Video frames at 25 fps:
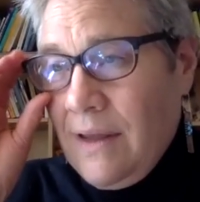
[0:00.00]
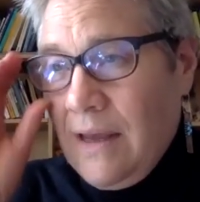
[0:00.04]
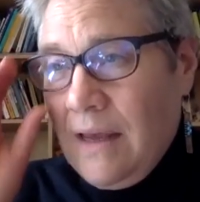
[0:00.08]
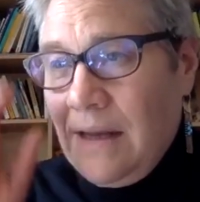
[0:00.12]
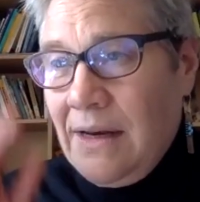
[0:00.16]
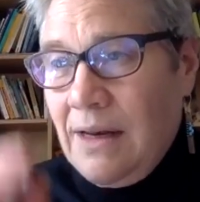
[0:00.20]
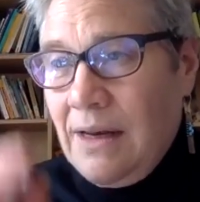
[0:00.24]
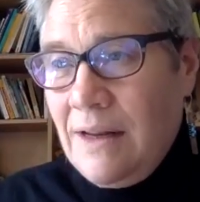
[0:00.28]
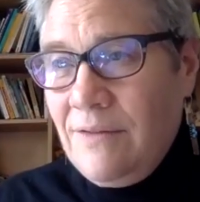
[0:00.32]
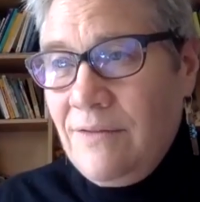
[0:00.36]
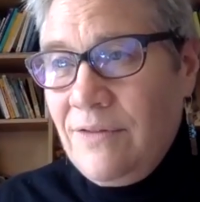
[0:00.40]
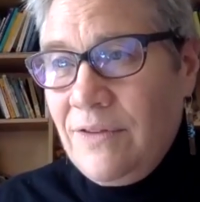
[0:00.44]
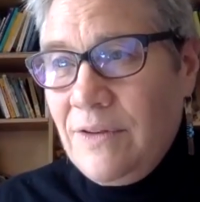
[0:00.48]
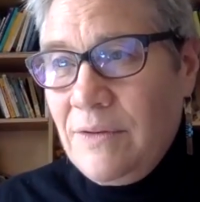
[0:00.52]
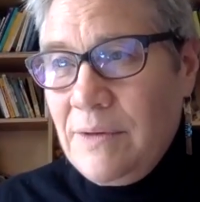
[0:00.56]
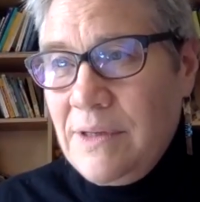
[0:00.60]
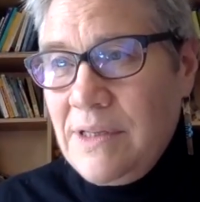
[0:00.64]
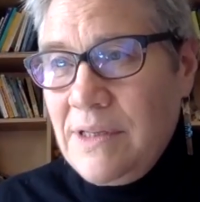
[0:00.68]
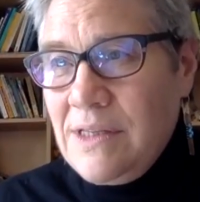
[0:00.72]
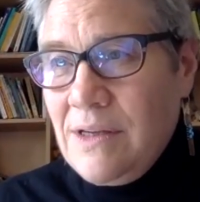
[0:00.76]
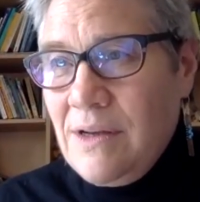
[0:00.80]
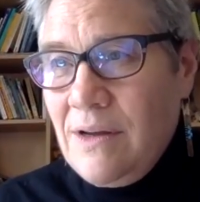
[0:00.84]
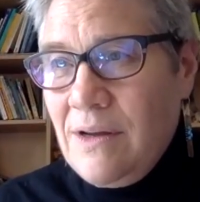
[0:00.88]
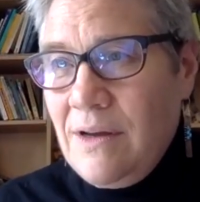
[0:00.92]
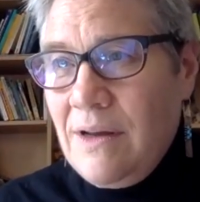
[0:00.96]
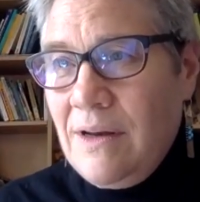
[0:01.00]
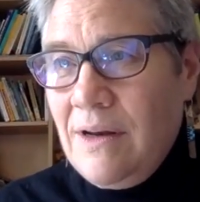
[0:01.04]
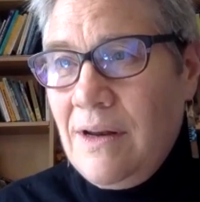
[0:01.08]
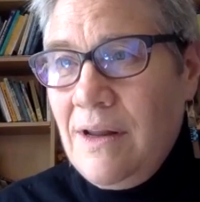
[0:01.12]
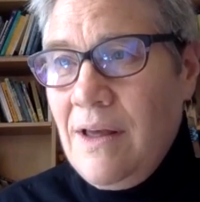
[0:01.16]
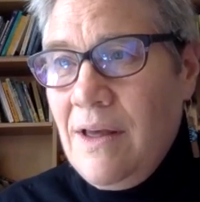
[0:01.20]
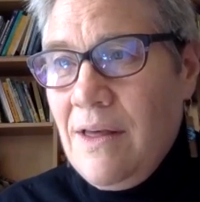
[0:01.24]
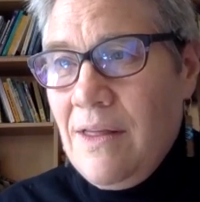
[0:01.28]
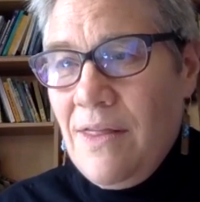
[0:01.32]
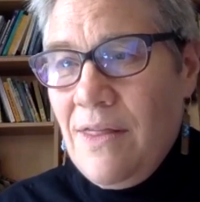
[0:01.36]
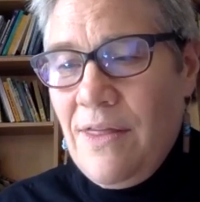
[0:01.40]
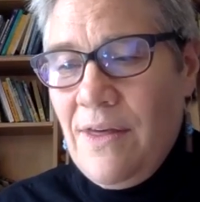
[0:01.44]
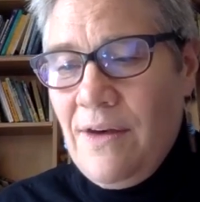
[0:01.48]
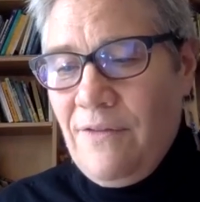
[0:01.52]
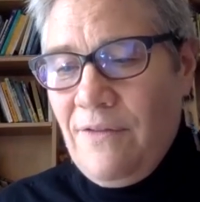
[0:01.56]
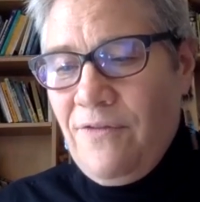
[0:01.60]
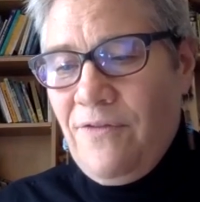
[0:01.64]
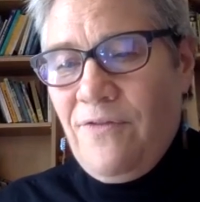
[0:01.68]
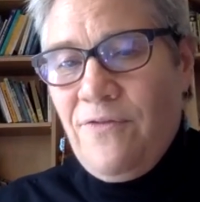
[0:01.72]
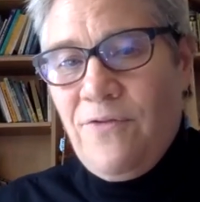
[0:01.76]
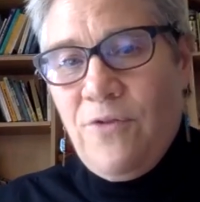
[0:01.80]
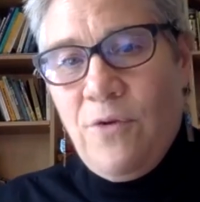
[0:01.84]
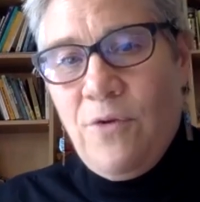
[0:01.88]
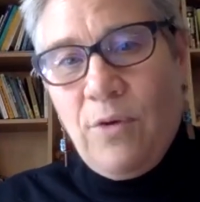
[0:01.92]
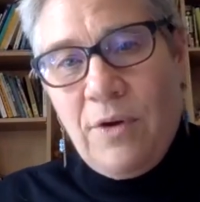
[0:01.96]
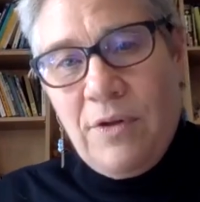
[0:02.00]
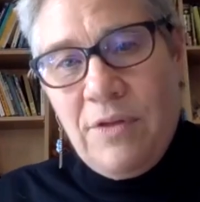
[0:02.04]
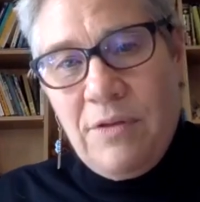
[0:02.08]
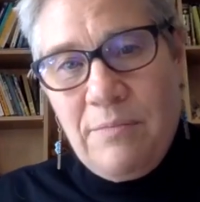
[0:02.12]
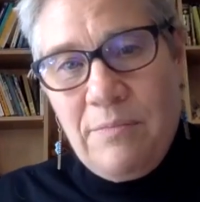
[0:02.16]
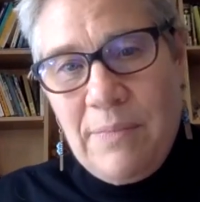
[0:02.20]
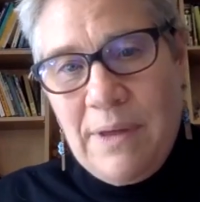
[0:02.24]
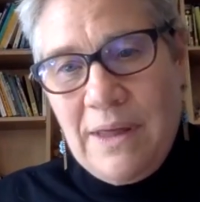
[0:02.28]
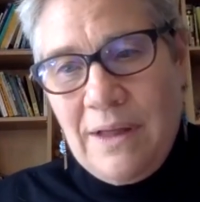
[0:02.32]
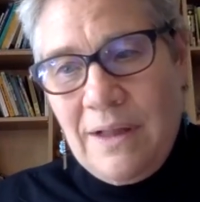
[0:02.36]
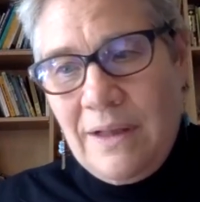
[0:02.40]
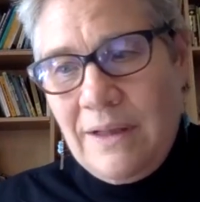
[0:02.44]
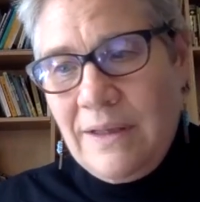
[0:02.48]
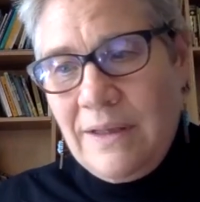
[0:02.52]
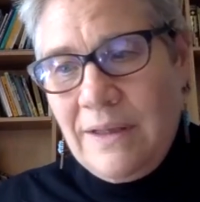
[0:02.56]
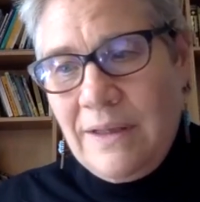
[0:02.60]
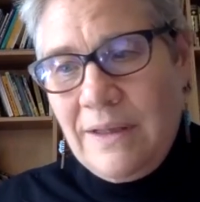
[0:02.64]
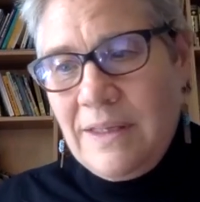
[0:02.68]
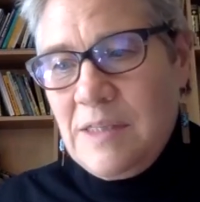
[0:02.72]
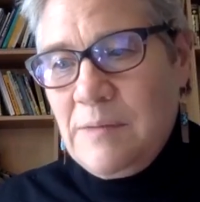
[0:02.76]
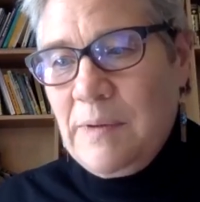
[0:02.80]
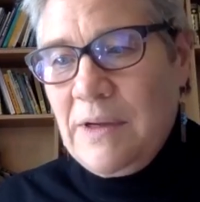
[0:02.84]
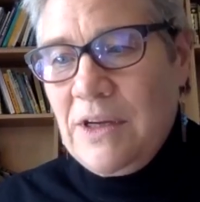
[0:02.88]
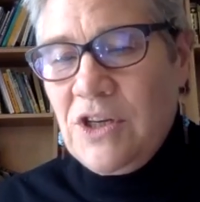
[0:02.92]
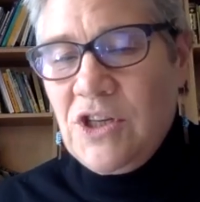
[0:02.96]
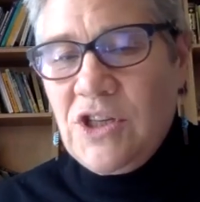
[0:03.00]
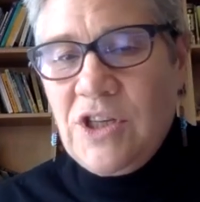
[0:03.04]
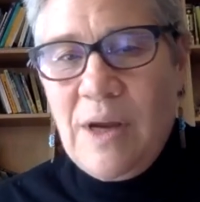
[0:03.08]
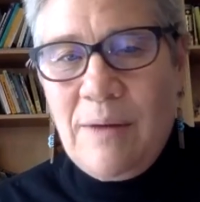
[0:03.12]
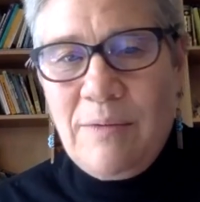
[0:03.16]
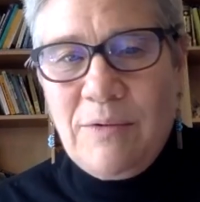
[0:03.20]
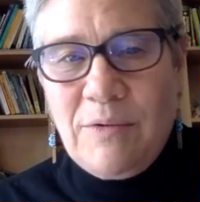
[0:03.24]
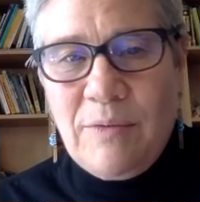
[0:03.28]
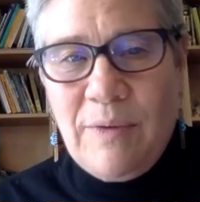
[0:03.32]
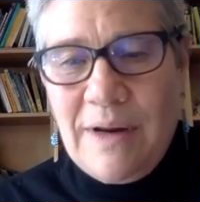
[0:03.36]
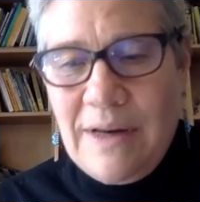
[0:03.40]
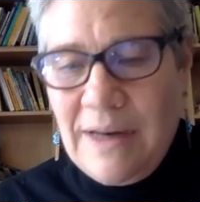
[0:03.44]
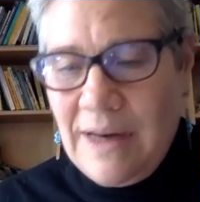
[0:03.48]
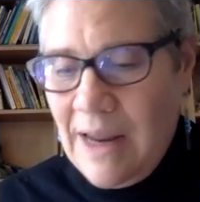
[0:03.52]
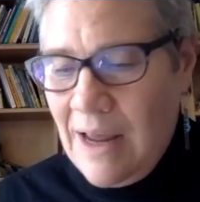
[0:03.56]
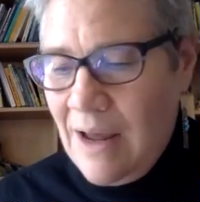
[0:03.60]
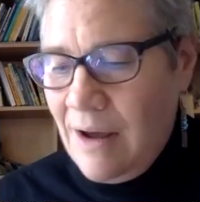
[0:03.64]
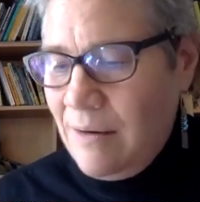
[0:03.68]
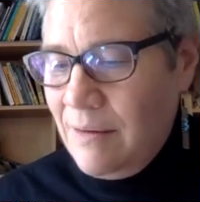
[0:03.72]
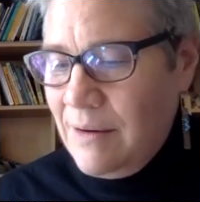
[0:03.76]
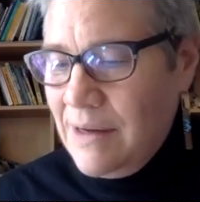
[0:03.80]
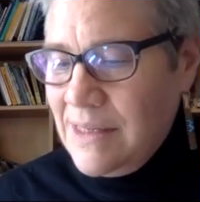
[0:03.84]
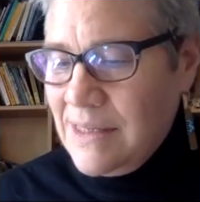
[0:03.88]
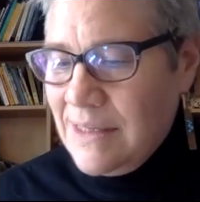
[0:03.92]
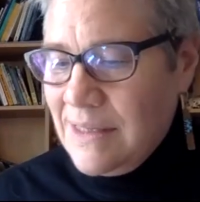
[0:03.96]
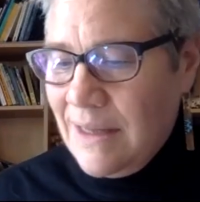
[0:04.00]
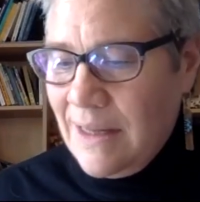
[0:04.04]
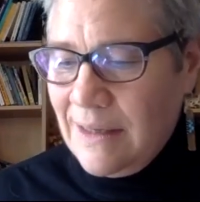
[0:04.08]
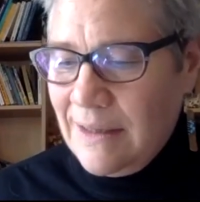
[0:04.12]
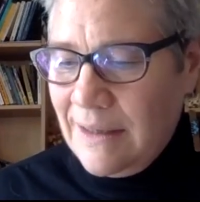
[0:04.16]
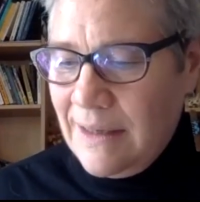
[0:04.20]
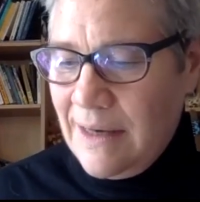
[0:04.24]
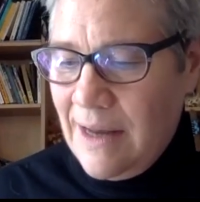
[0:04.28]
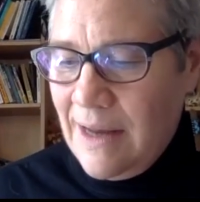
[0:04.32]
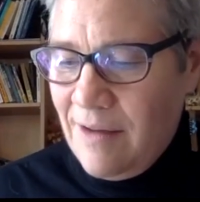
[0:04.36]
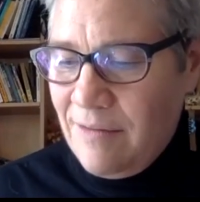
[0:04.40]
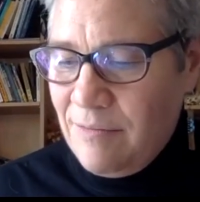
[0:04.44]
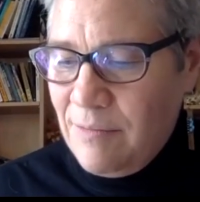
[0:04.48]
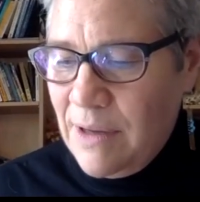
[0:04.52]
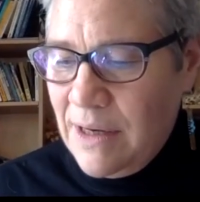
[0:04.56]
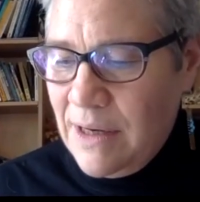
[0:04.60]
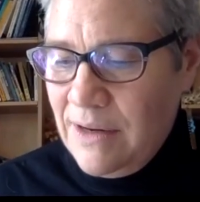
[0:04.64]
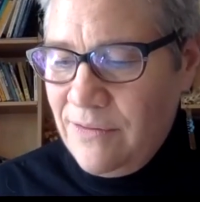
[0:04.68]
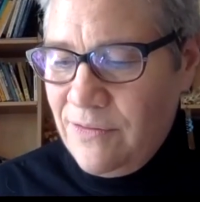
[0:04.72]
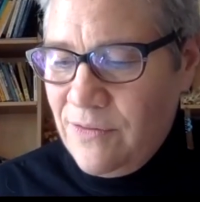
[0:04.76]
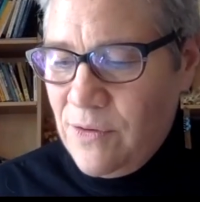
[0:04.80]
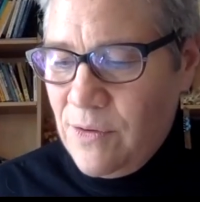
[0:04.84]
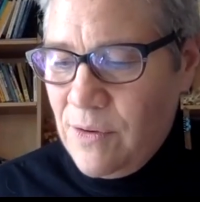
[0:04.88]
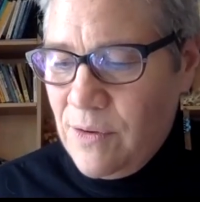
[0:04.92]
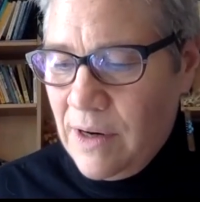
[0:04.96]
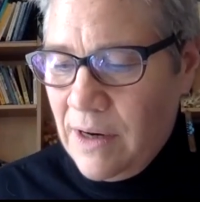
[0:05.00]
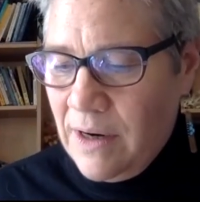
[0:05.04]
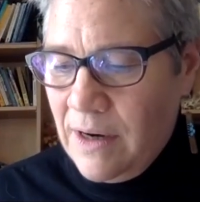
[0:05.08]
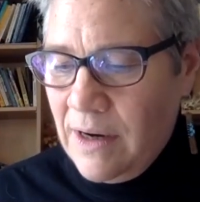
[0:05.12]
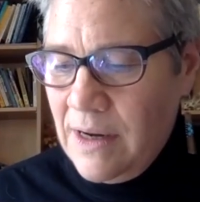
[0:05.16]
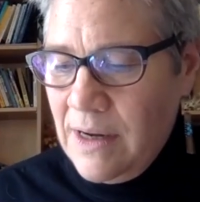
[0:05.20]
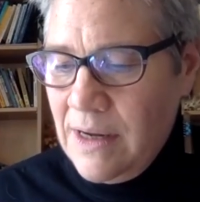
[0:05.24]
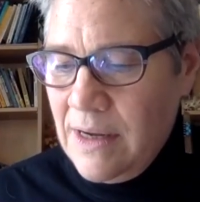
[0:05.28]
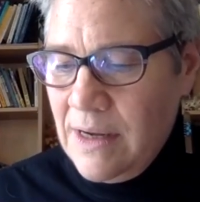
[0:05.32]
an influence on the fourth bill is being shaped right now it's likely to have money for